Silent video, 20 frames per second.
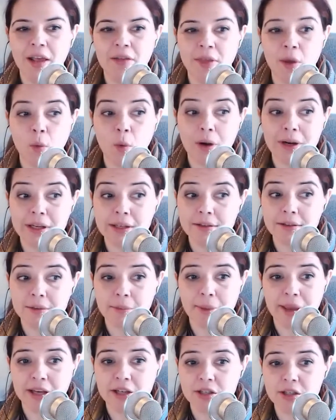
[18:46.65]
They wanted to
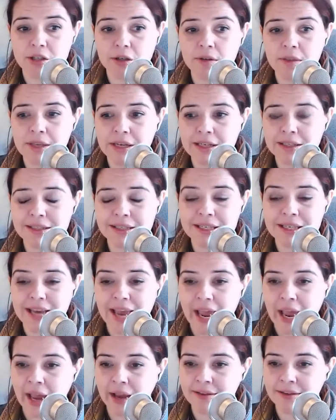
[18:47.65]
make sure that it didn't
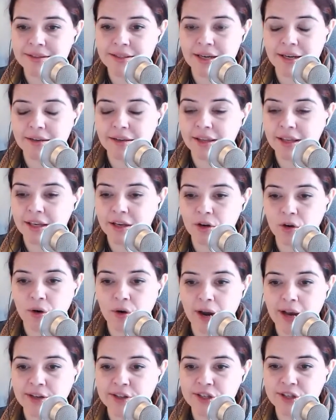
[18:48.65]
accidentally
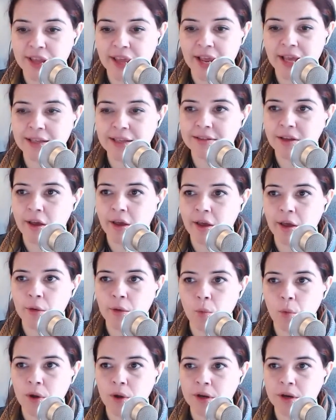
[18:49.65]
crash land
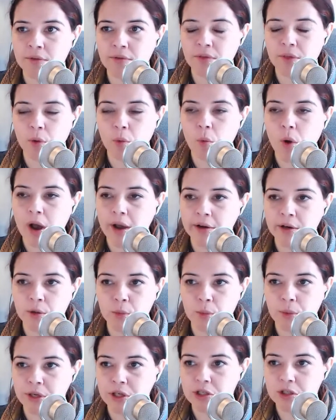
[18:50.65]
on one of the water
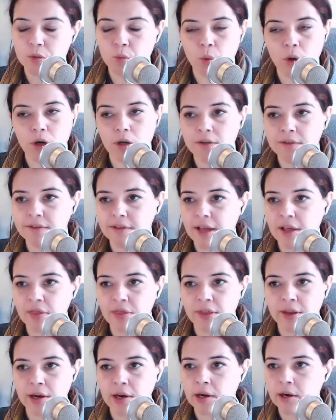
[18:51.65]
rich worlds out
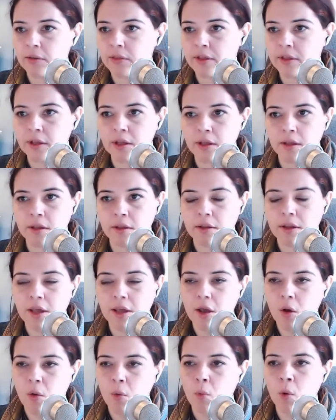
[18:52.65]
there, the
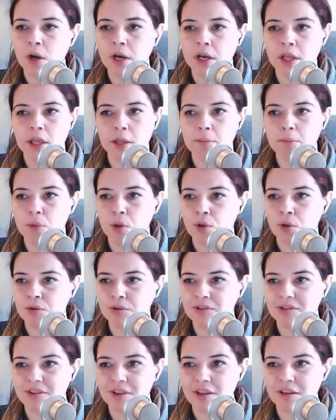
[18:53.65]
one of the
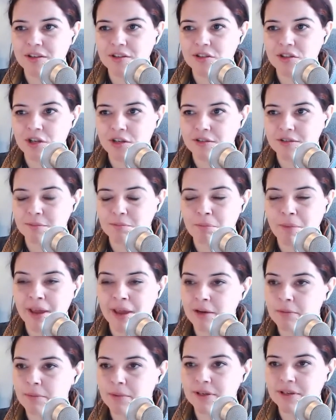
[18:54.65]
moons that just
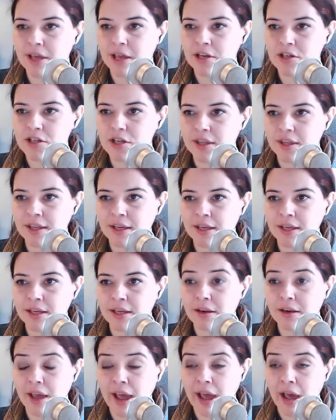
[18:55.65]
might
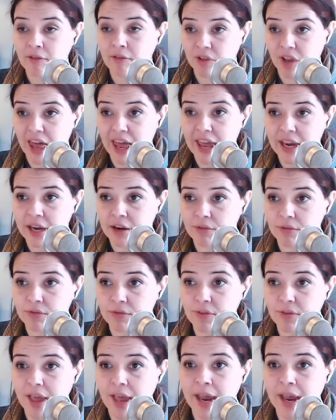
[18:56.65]
potentially have life.